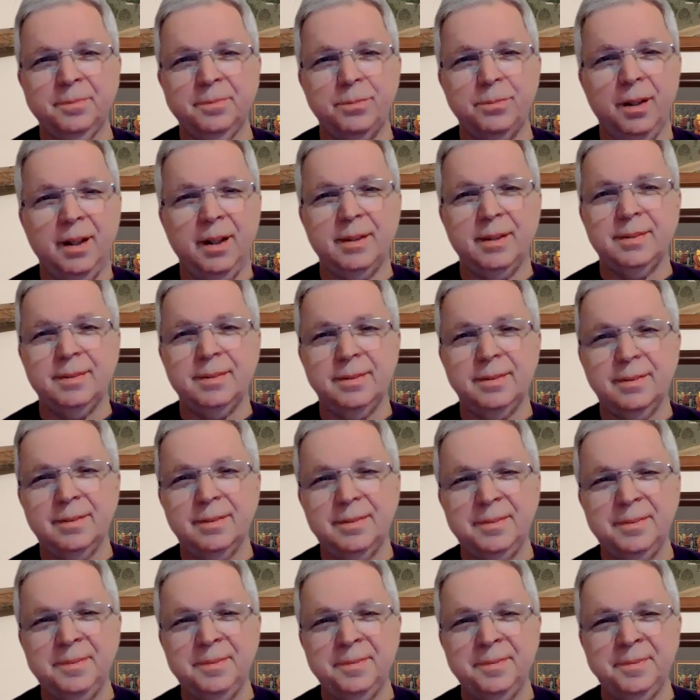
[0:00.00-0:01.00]
plus.
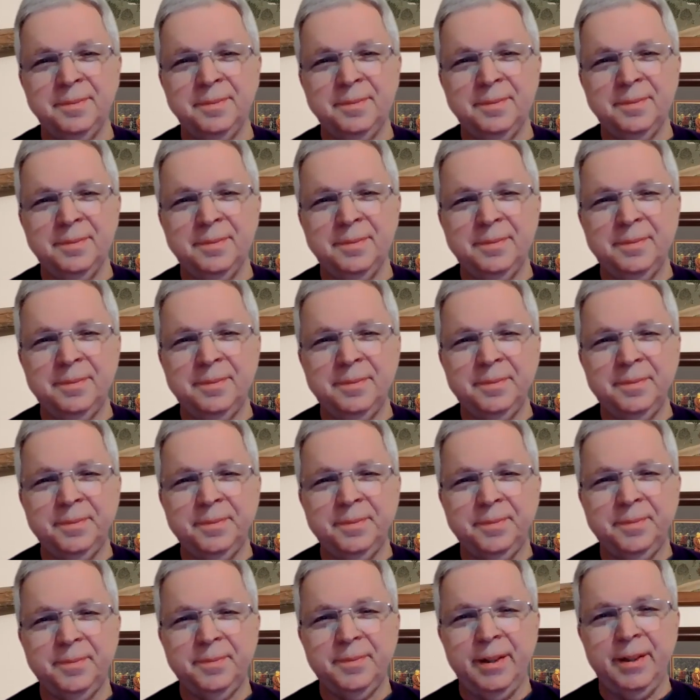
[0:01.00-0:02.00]

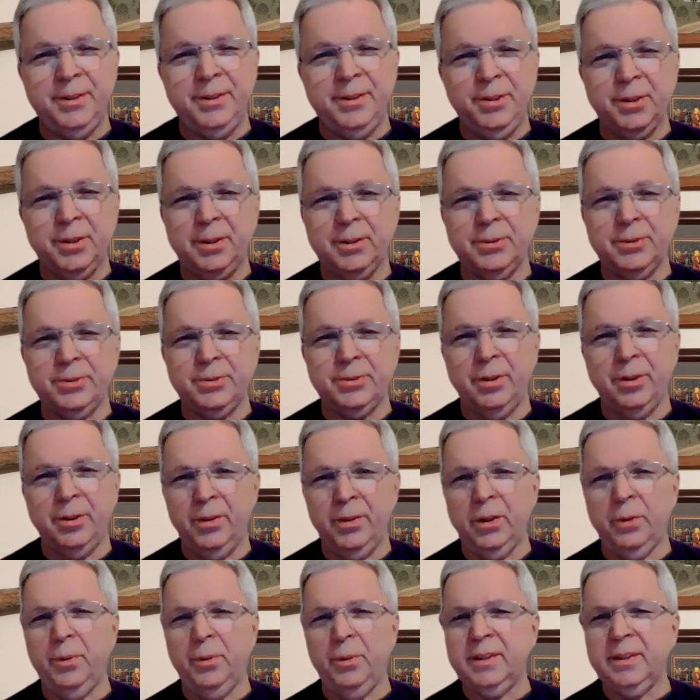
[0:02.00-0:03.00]
And you're
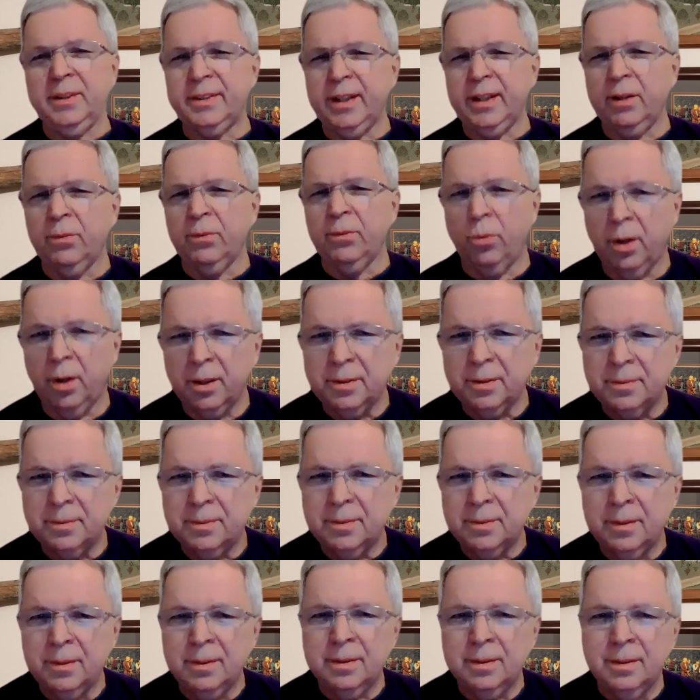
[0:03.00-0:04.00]
concerned that we just have one
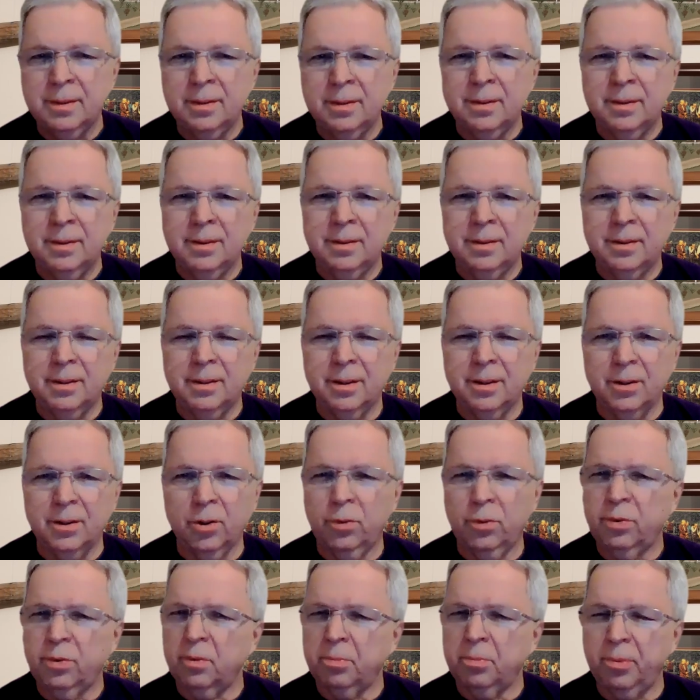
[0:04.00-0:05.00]

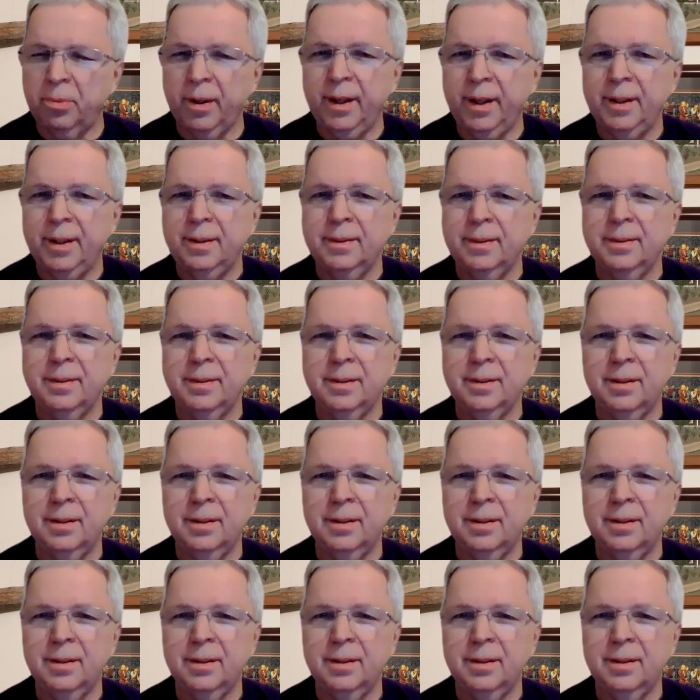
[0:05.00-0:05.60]
loaf of bread?